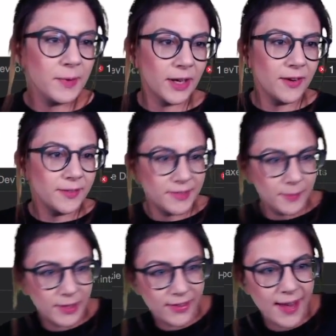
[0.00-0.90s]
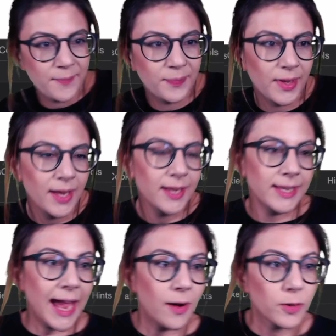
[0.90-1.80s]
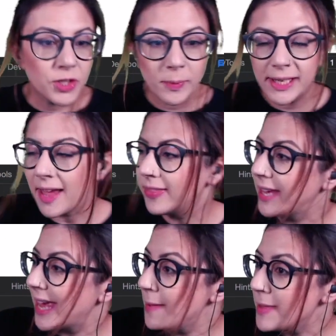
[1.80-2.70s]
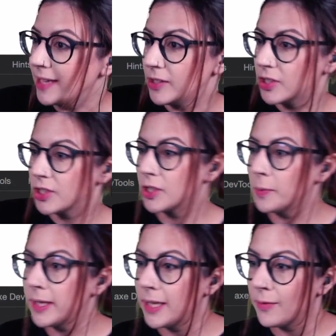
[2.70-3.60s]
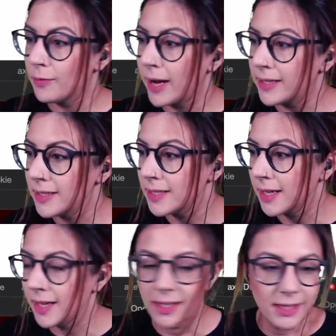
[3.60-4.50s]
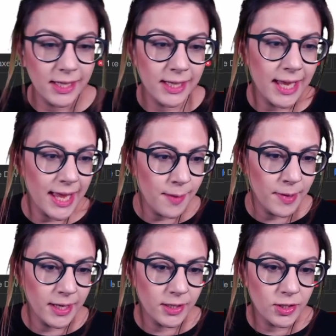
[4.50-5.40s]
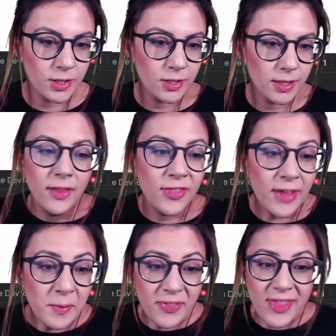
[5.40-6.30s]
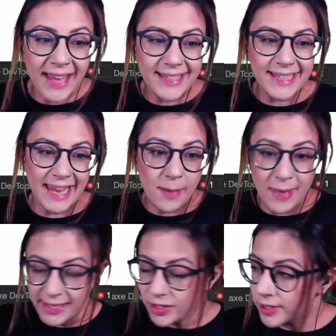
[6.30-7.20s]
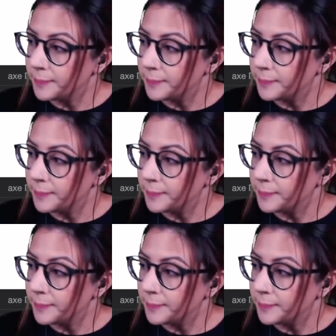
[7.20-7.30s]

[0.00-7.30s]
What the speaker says: go. So we got that. Now, should we get the image? Should we render the image? The thing with next image,